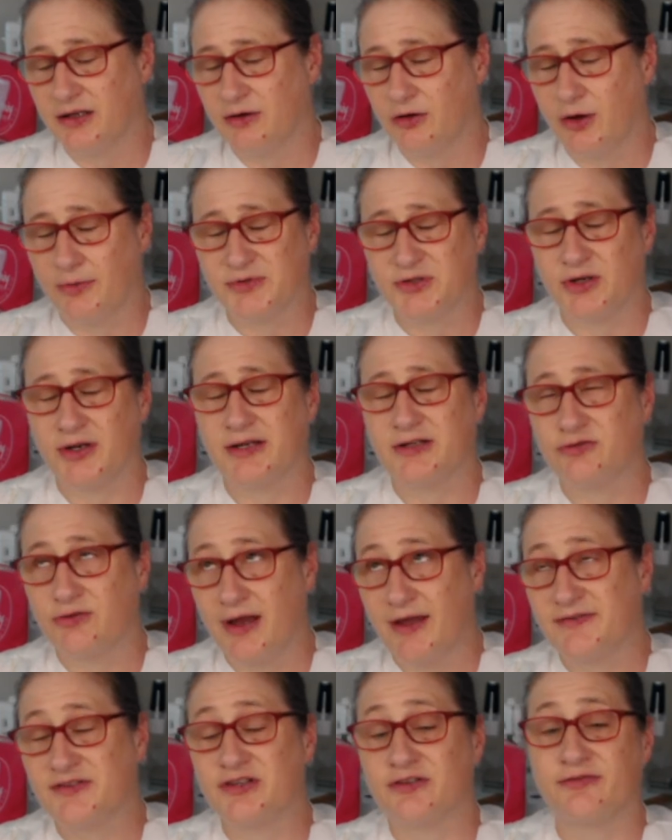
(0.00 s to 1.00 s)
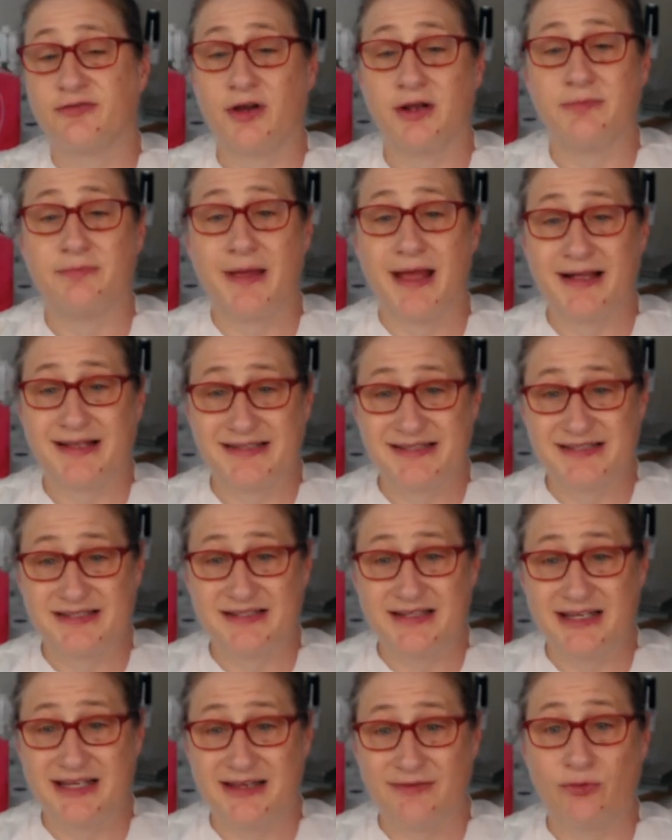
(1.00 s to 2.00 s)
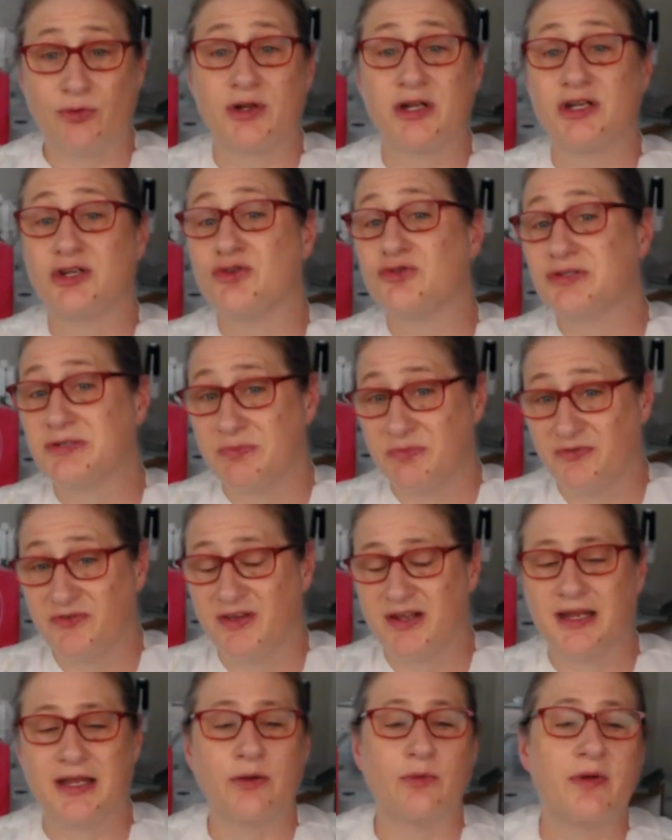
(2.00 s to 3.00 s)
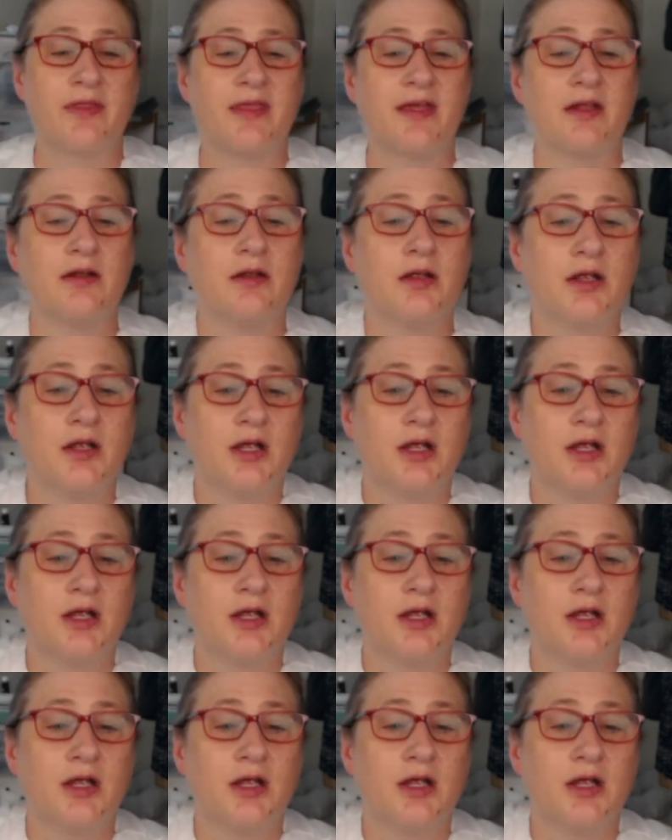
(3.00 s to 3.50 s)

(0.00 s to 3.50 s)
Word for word: or I'm sorry, drafts their front and back and sleeve. We're going to do some fitting with it.